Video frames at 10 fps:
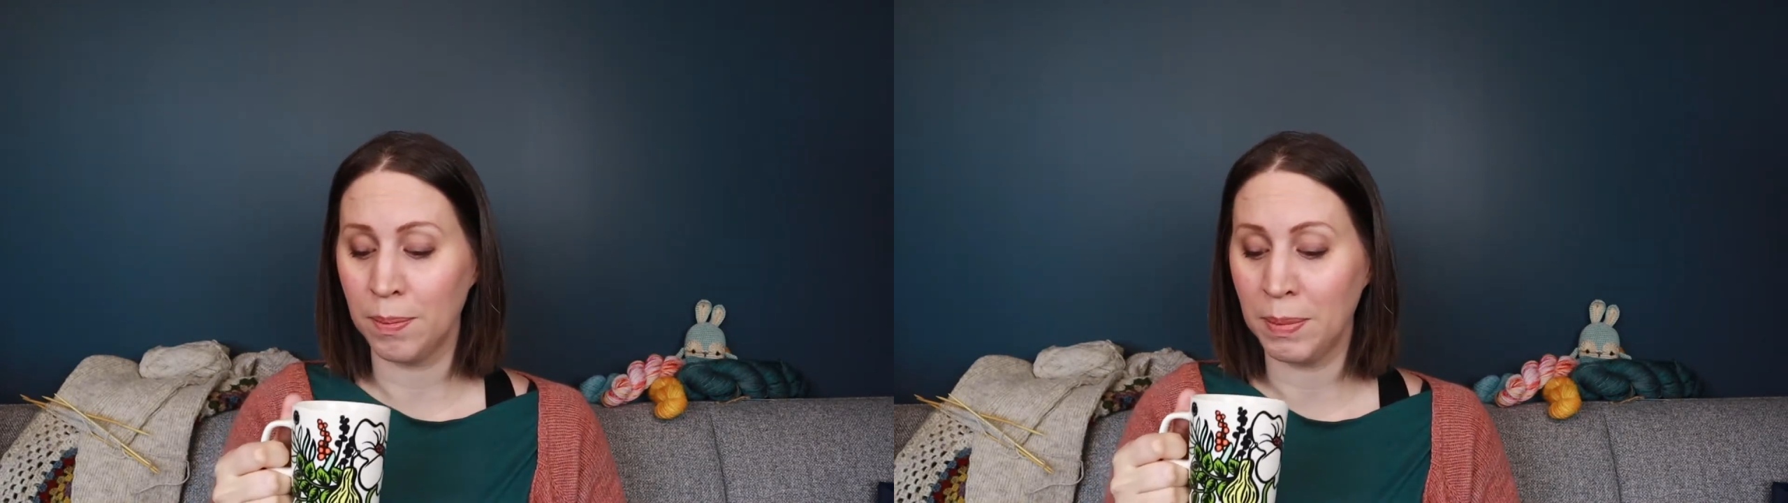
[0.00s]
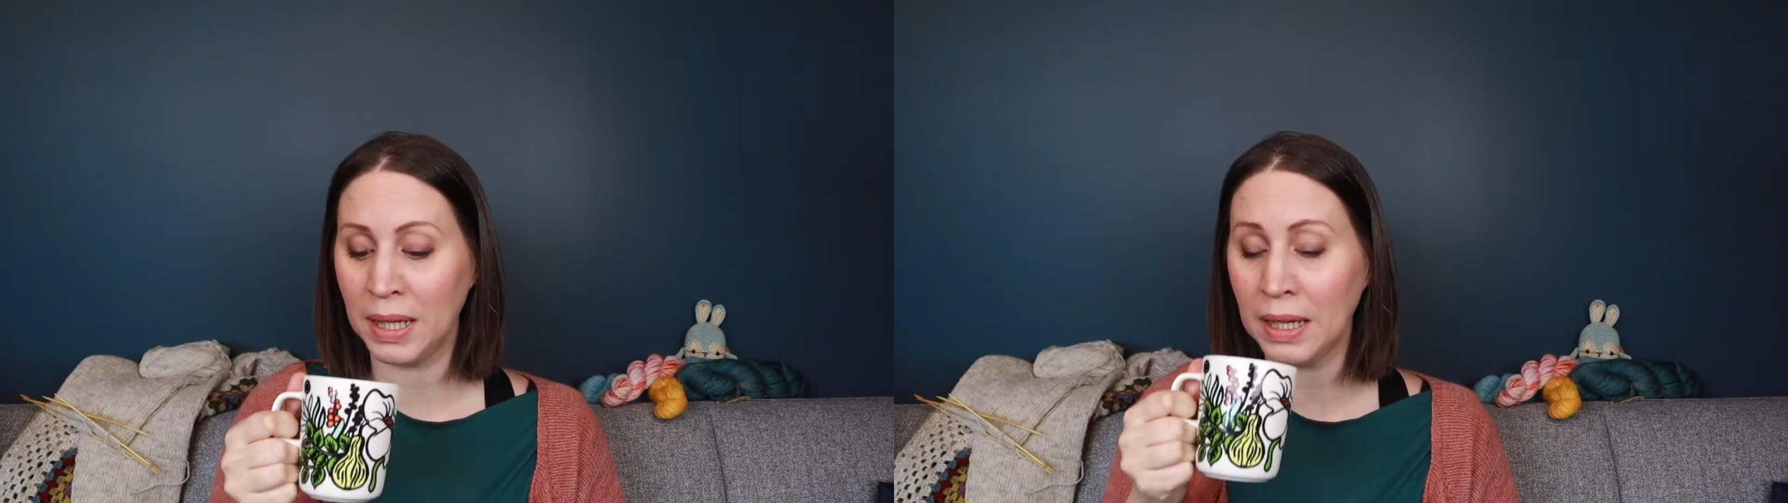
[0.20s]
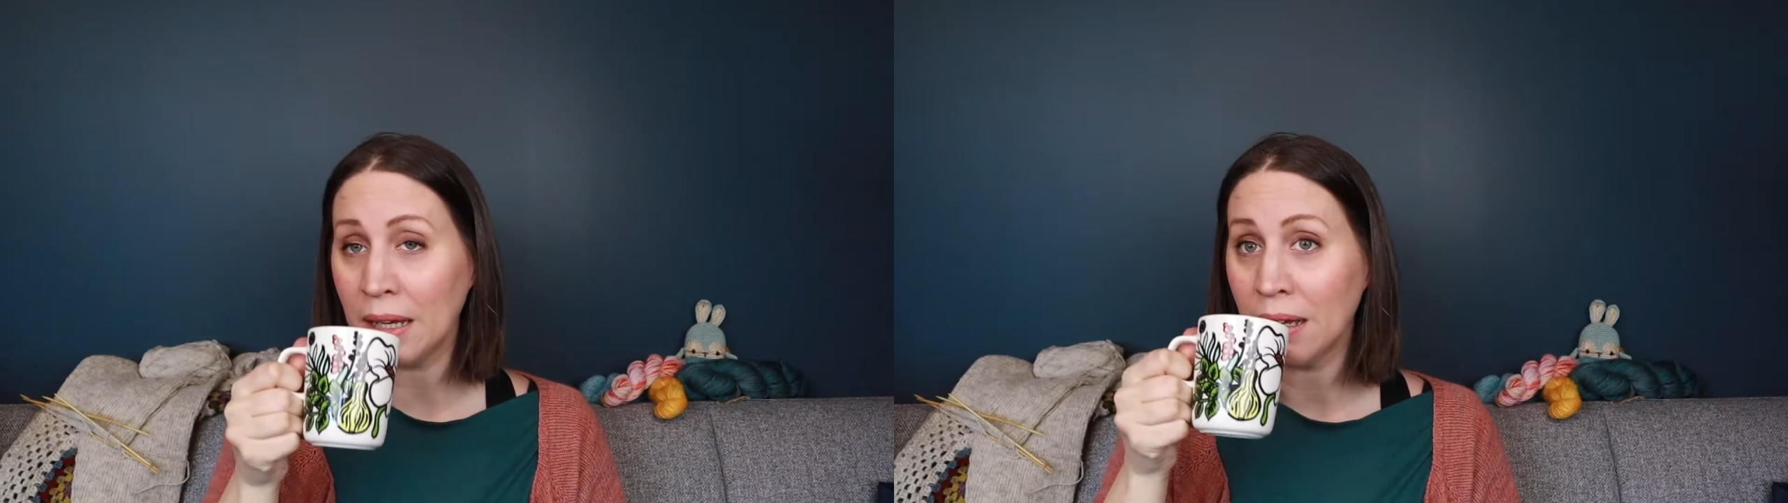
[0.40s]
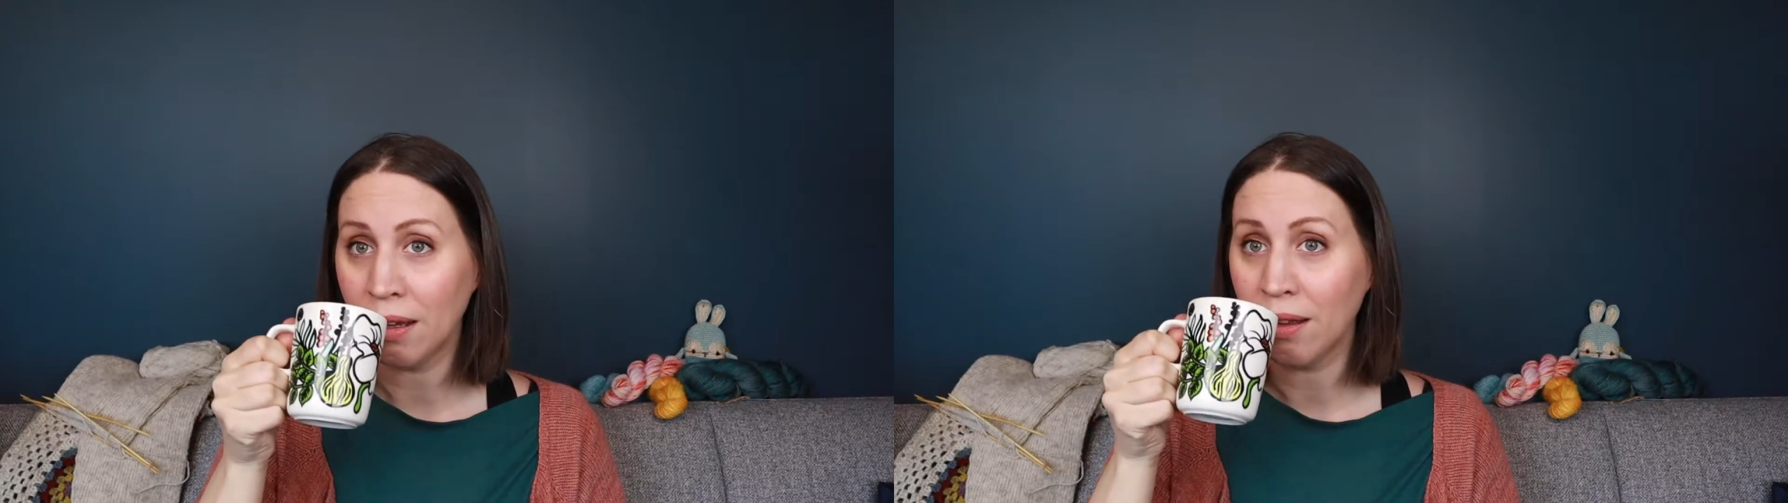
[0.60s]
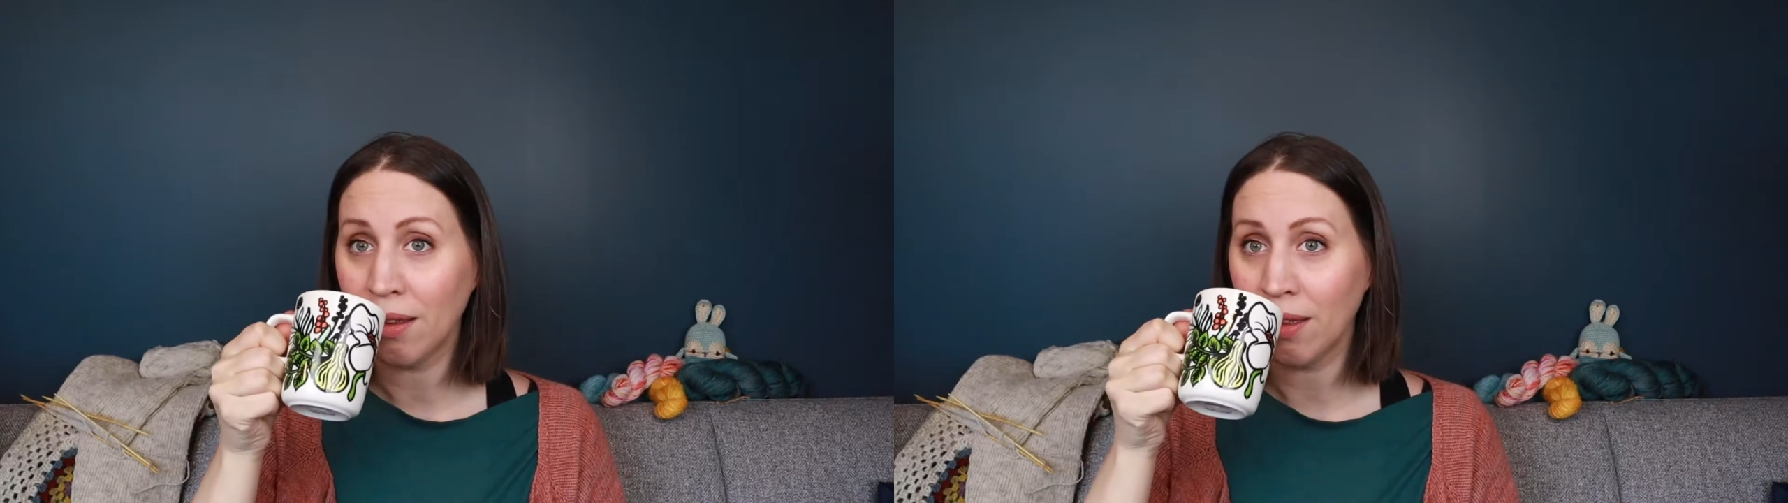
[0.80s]
big
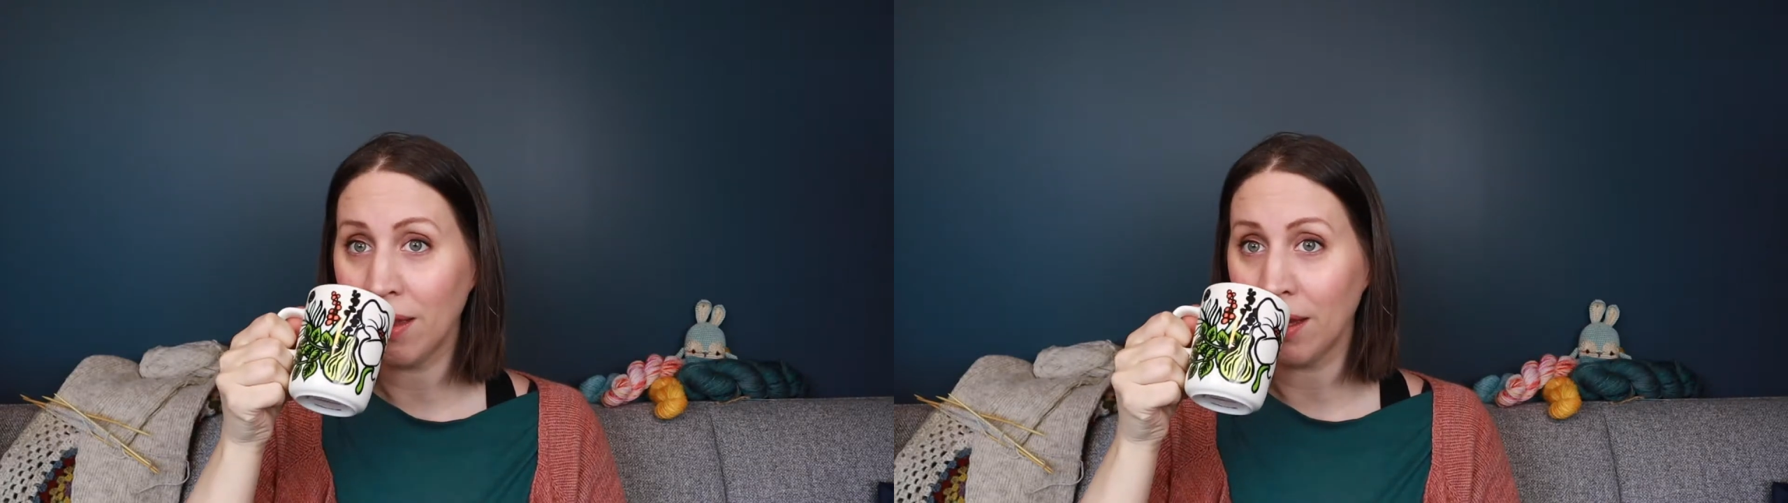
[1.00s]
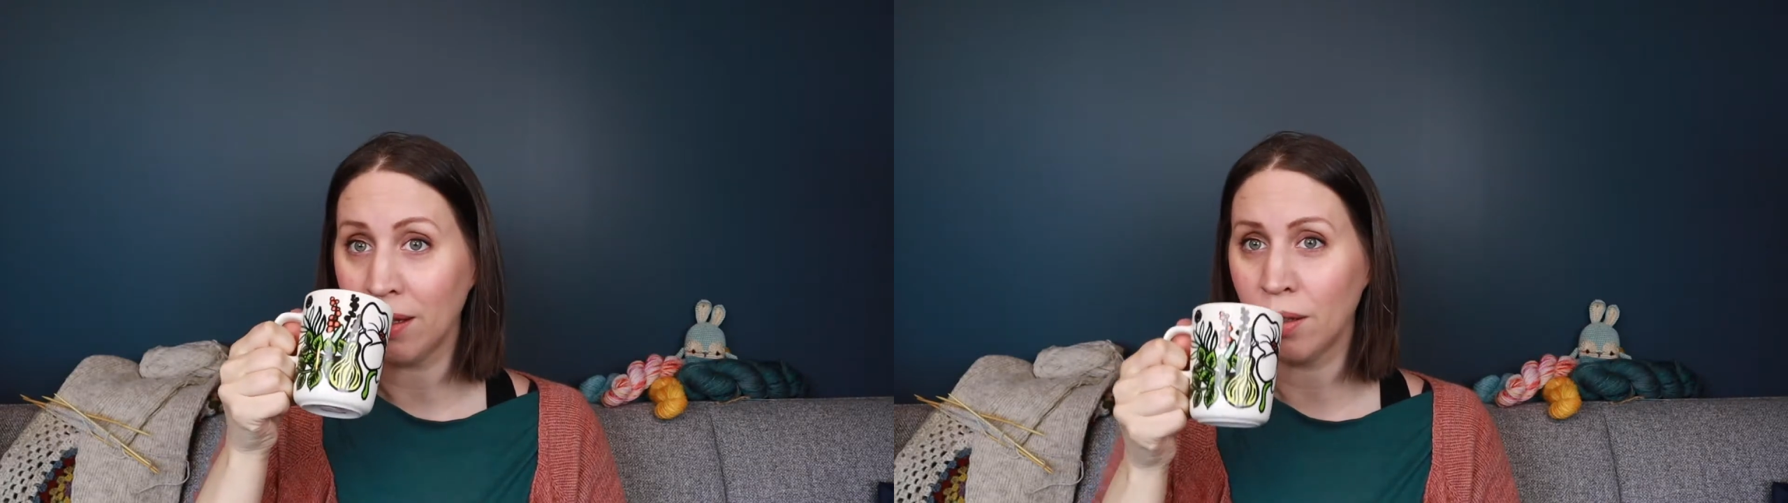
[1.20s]
thing.